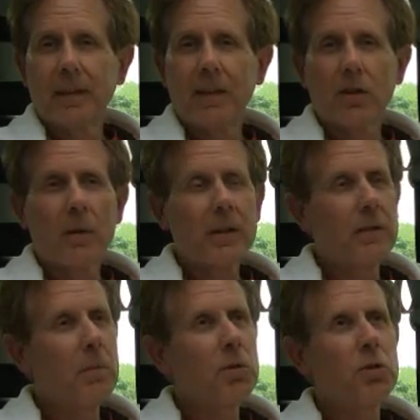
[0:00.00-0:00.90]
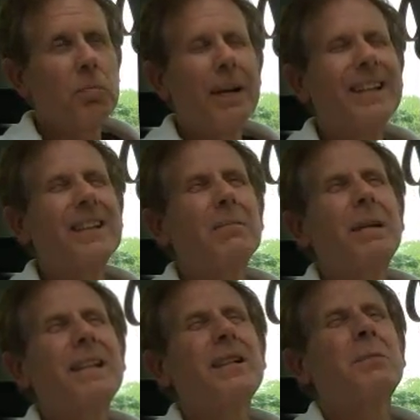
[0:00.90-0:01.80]
As always, have a most stupendous,
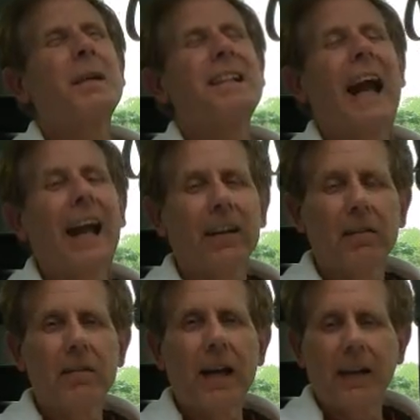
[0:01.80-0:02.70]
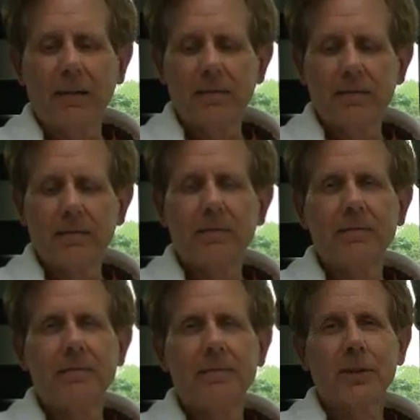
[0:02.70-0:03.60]
amazing, spectacular day.
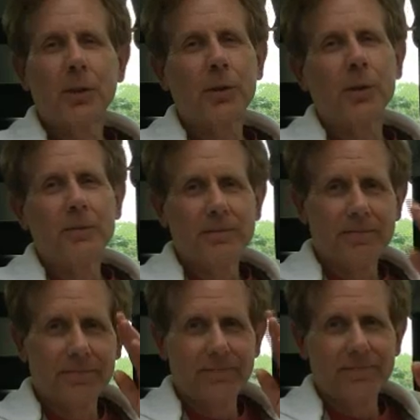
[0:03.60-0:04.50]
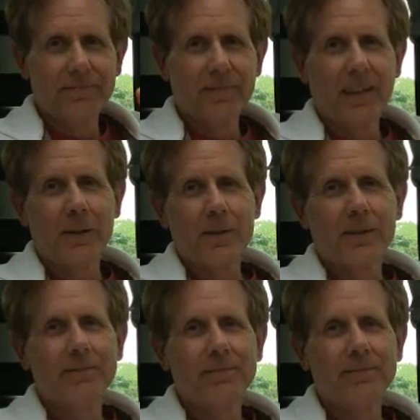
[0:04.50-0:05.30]
Coco, out.